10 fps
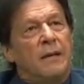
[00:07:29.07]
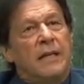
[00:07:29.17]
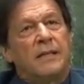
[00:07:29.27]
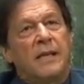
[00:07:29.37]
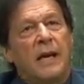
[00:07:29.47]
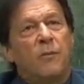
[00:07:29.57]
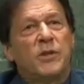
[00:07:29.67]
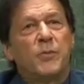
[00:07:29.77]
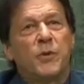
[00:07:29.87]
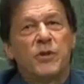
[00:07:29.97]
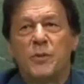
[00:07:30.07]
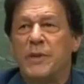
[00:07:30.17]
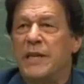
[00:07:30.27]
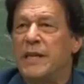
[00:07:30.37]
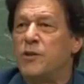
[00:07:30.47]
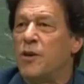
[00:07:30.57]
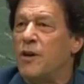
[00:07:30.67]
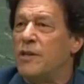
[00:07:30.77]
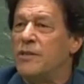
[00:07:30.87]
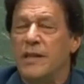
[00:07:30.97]
Islam was supposed to be an
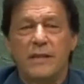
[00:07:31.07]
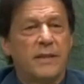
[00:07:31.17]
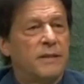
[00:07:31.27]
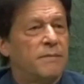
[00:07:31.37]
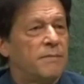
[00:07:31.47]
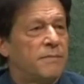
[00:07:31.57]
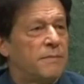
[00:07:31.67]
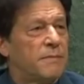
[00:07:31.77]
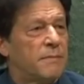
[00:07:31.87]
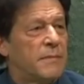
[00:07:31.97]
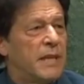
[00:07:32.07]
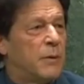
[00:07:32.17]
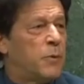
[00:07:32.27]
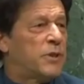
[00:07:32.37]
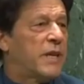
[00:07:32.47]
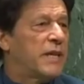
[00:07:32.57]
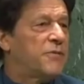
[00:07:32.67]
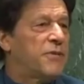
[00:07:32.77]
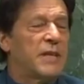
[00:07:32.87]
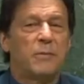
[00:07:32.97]
intolerant religion. It was
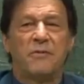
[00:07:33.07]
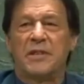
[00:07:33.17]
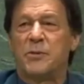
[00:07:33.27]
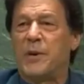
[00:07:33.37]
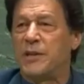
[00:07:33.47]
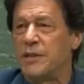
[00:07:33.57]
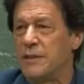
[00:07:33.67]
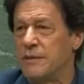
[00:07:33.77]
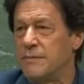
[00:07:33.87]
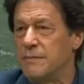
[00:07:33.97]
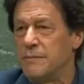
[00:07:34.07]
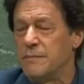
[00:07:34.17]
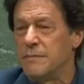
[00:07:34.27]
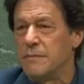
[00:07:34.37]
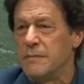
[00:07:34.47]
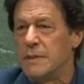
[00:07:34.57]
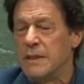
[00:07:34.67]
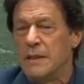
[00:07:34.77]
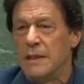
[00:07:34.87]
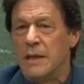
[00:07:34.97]
against freedom of expression.
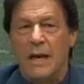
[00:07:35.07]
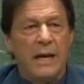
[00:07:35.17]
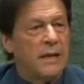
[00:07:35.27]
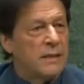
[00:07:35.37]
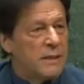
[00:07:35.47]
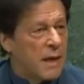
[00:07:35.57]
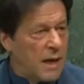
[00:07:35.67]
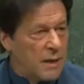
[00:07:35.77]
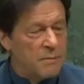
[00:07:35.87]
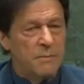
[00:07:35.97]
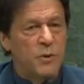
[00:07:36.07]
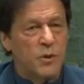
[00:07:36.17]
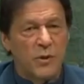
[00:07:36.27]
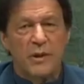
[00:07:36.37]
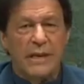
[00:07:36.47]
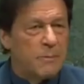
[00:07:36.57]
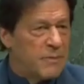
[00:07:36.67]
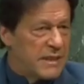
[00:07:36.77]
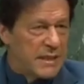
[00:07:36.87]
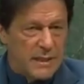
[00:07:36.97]
And Islam took a real
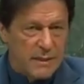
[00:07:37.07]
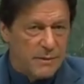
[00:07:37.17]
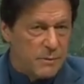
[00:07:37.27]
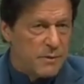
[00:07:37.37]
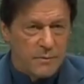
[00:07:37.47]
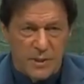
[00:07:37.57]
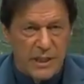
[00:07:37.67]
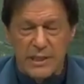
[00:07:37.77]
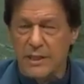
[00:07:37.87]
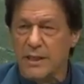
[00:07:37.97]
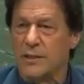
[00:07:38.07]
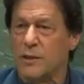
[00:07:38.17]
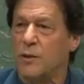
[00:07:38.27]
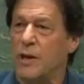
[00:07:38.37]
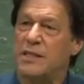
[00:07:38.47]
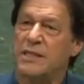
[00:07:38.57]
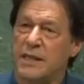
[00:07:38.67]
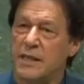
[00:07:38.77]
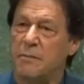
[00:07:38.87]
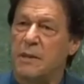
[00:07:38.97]
beating 30 years ago. I
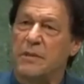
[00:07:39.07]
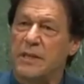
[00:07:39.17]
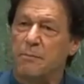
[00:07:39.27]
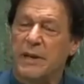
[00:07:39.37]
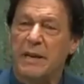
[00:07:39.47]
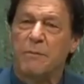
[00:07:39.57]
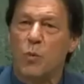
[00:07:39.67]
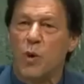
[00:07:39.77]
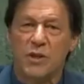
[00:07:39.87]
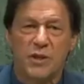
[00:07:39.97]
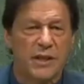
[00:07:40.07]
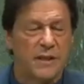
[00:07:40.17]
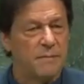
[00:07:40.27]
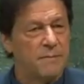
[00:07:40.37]
still remember it became a watershed.